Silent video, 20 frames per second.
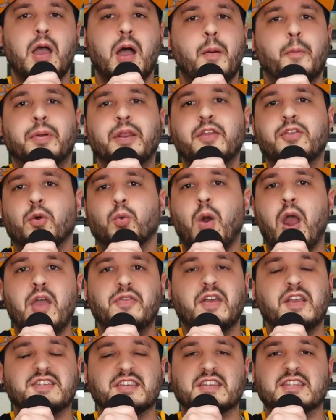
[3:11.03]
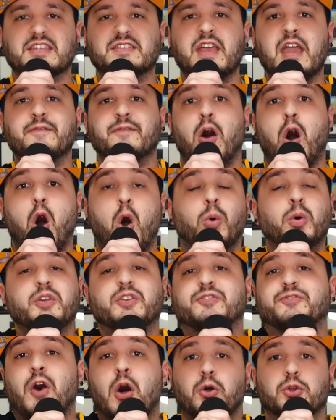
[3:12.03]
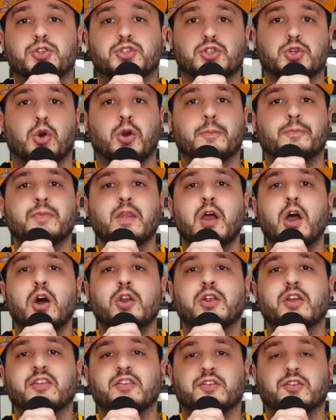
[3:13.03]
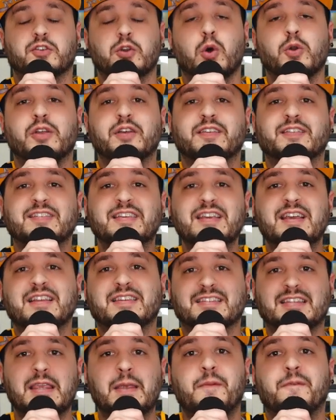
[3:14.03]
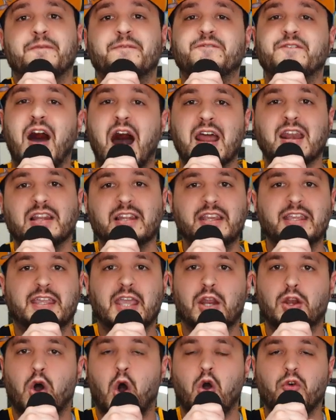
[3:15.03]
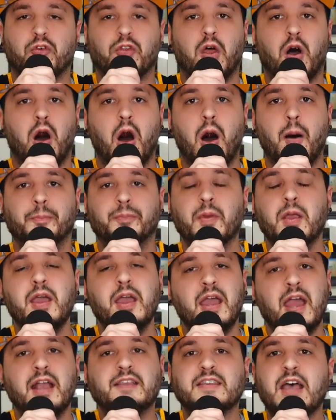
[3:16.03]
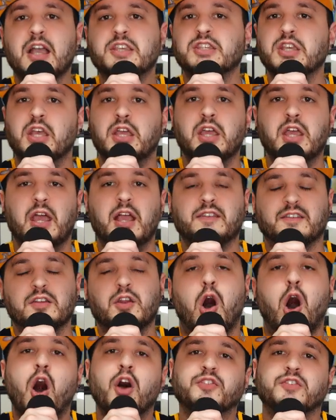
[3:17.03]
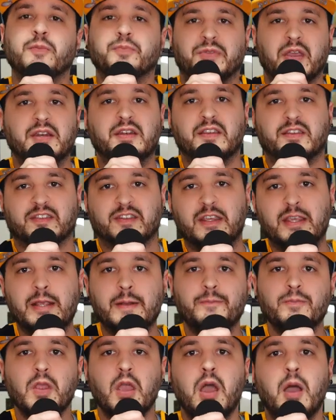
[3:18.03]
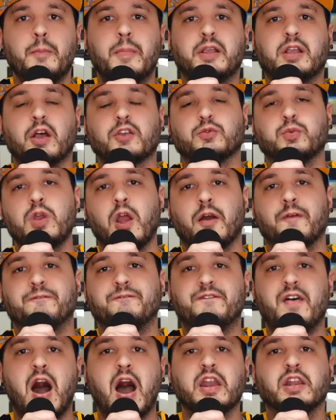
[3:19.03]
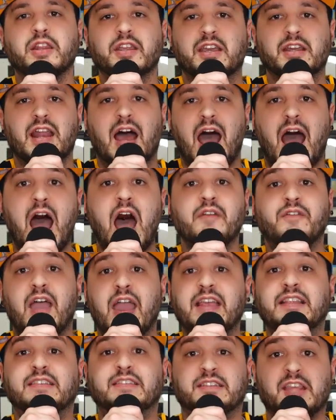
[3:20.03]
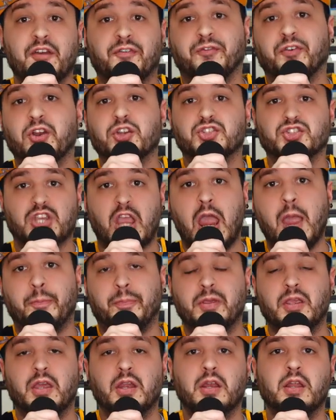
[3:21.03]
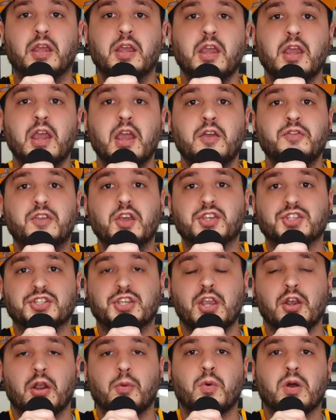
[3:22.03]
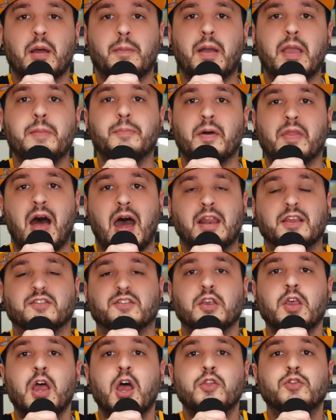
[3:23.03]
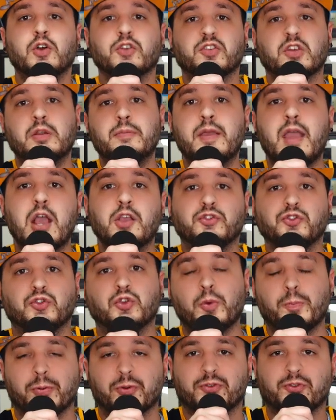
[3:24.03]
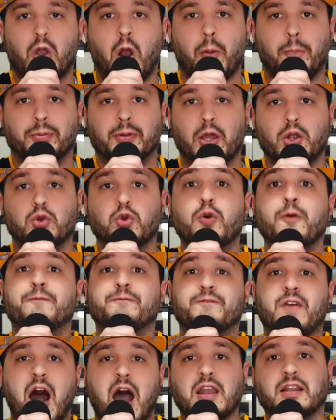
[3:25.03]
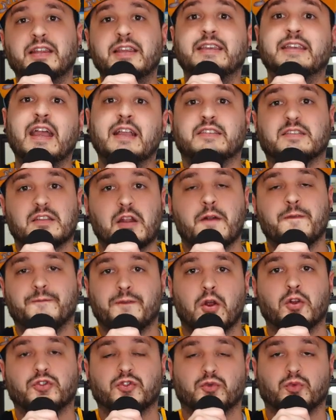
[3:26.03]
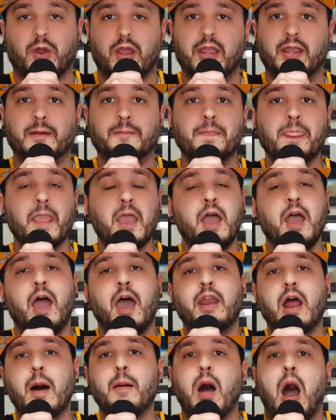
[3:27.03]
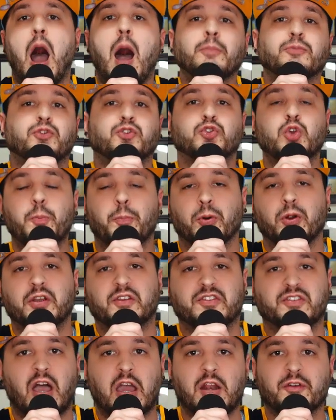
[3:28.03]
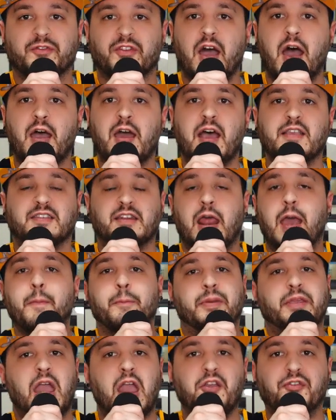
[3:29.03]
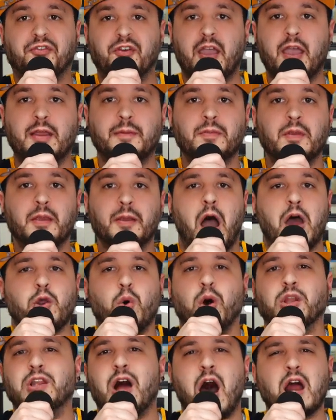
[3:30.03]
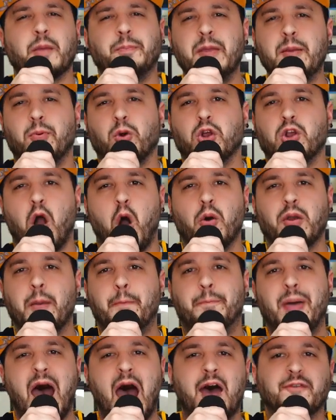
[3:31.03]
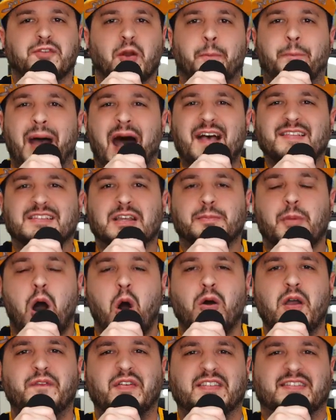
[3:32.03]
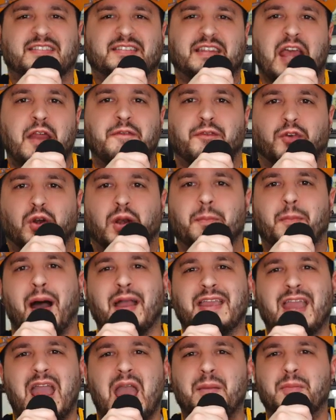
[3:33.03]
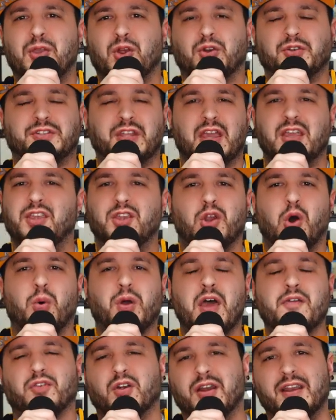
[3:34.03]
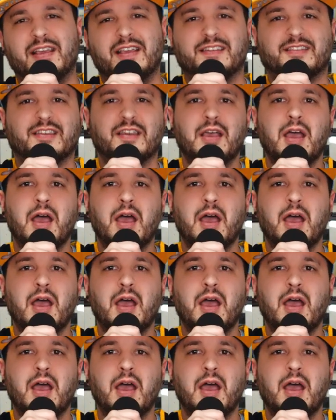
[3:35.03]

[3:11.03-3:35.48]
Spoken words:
But either way, they've always fallen short. So to see a team finally get over the hump, it's an awesome thing to see, because we are finally going to have a different champion this year. And what I mean by that is there's going to be a superstar player who finally gets their first ring. And I'm super excited for that as an NBA fan. I know a lot of people are calling it bad for basketball if it's Denver and Miami or whatever it is.